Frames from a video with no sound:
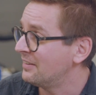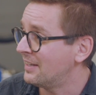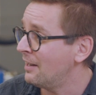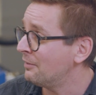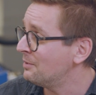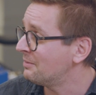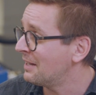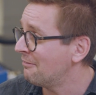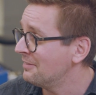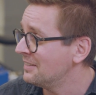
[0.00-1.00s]
And there you
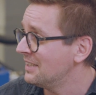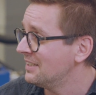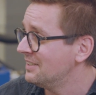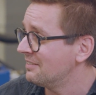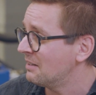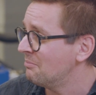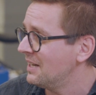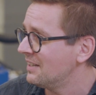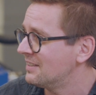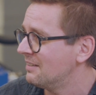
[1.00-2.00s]
can
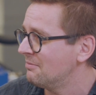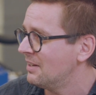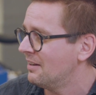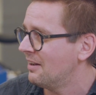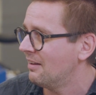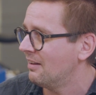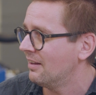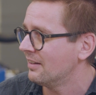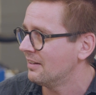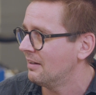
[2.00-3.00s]
make
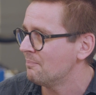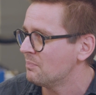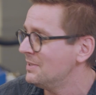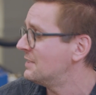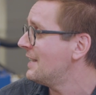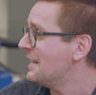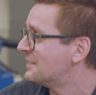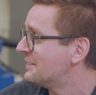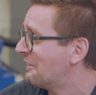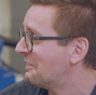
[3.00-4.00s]
the
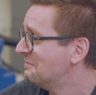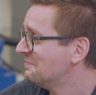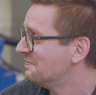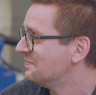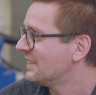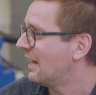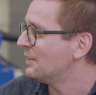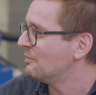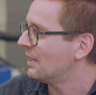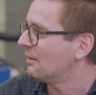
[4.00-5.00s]
mistakes there,
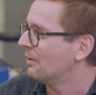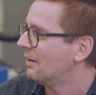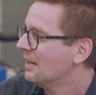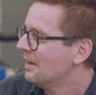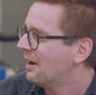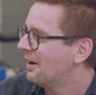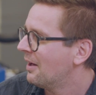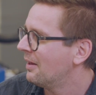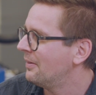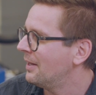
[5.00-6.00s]
and you can
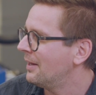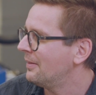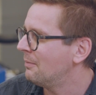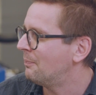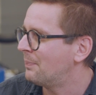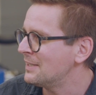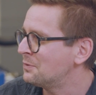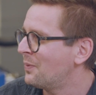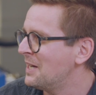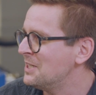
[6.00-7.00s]
the
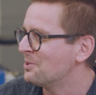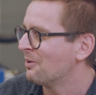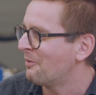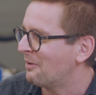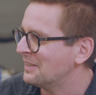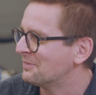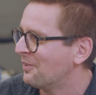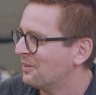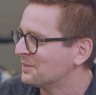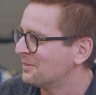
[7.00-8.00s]
best way to learn
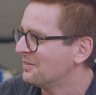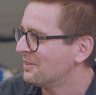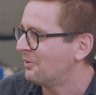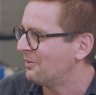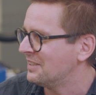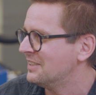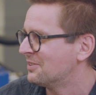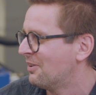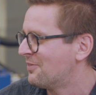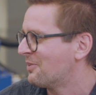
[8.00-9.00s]

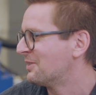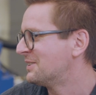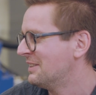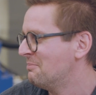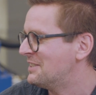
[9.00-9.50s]
is of course the